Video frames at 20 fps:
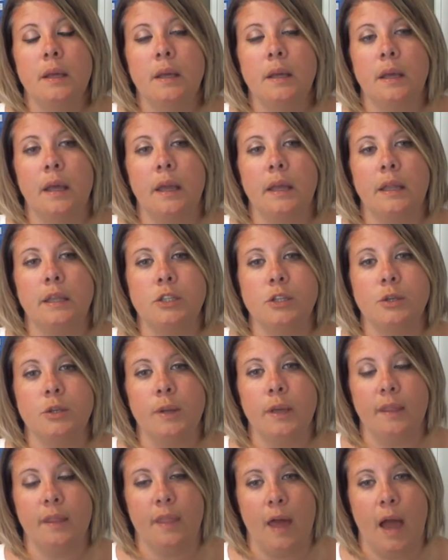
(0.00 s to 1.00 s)
in
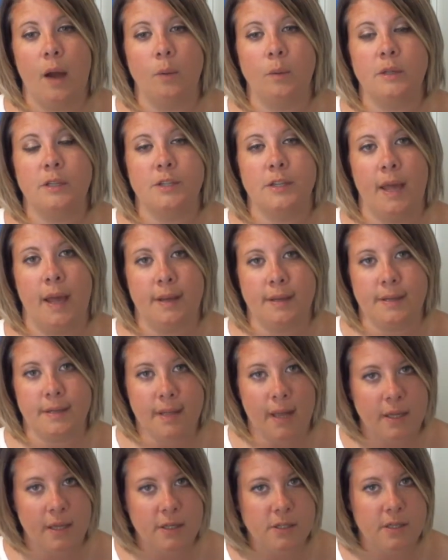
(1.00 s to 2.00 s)
doing that, when she had to
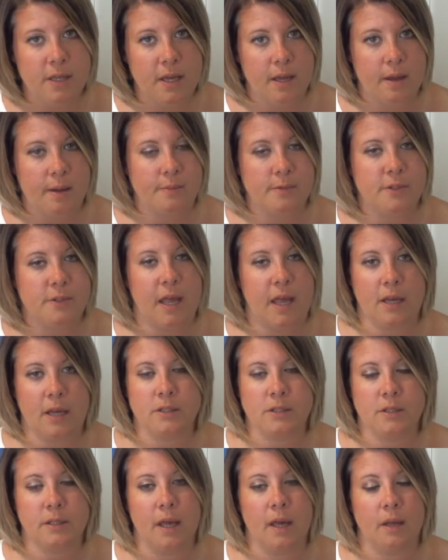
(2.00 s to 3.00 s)
touch them, she
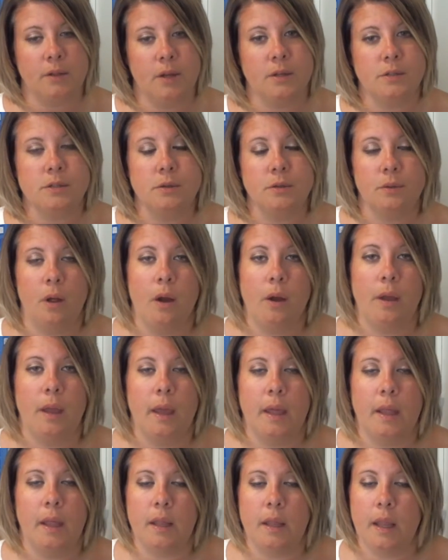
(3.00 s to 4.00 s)
actually held on too long,
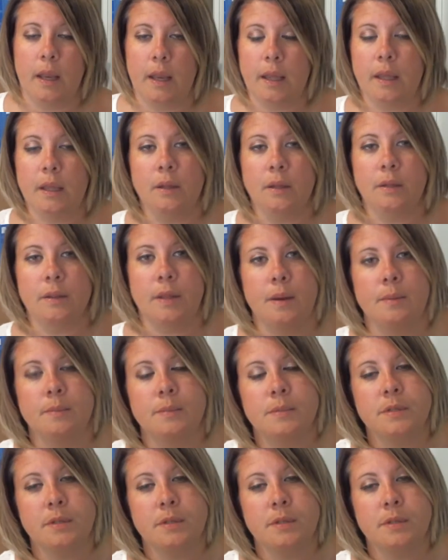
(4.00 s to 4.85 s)
and it killed them.